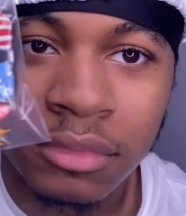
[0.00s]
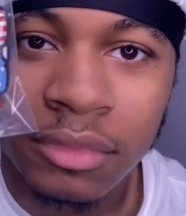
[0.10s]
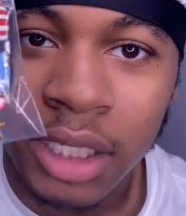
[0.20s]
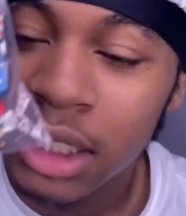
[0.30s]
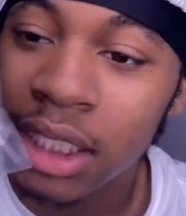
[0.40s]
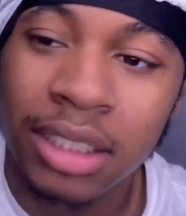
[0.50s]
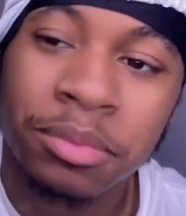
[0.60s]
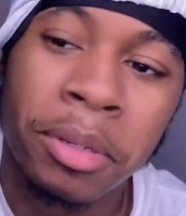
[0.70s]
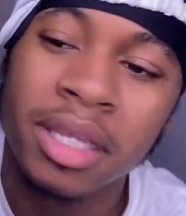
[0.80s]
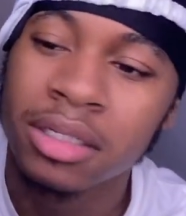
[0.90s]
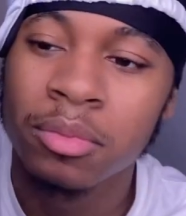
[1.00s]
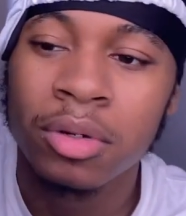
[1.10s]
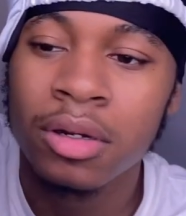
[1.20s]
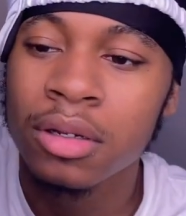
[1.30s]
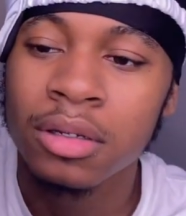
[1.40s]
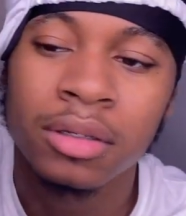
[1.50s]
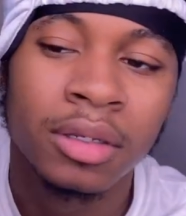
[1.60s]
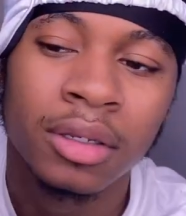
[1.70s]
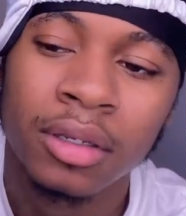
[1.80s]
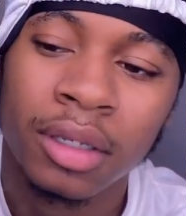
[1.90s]
and then it's basketball. You know
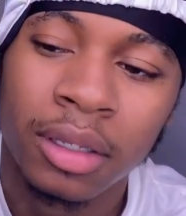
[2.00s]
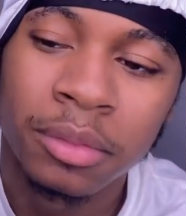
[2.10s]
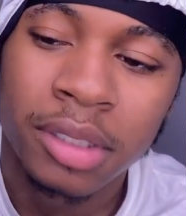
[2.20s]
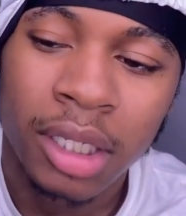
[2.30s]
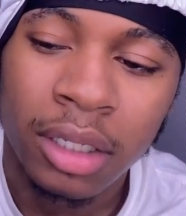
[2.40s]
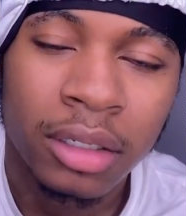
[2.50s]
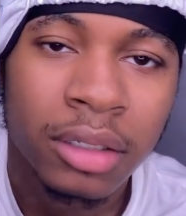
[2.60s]
what I'm saying?